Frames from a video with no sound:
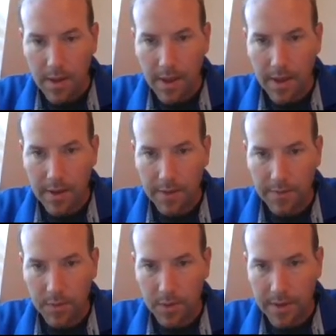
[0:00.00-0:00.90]
And if
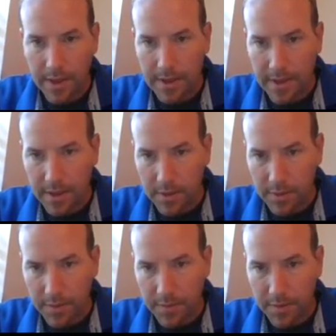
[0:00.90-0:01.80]
you again take the
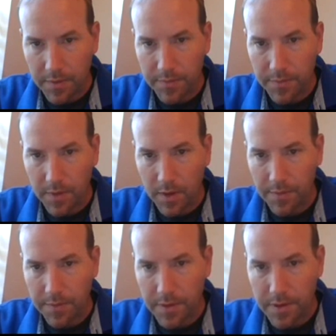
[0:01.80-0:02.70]
derivative
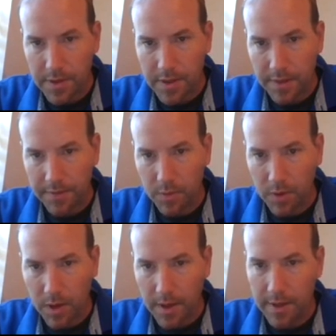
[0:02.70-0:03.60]
of this df
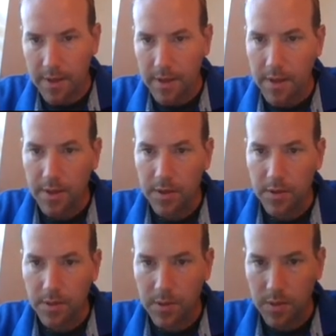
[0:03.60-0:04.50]
dy,
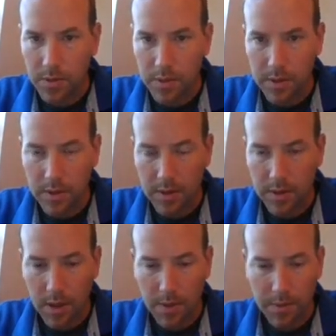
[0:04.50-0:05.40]

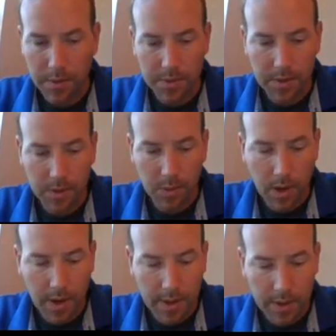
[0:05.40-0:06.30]
with respect to
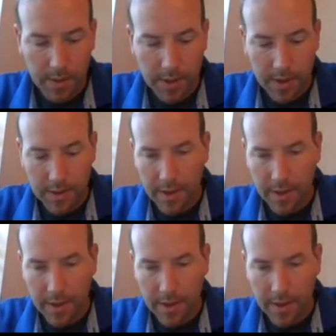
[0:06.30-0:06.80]
y, you'd get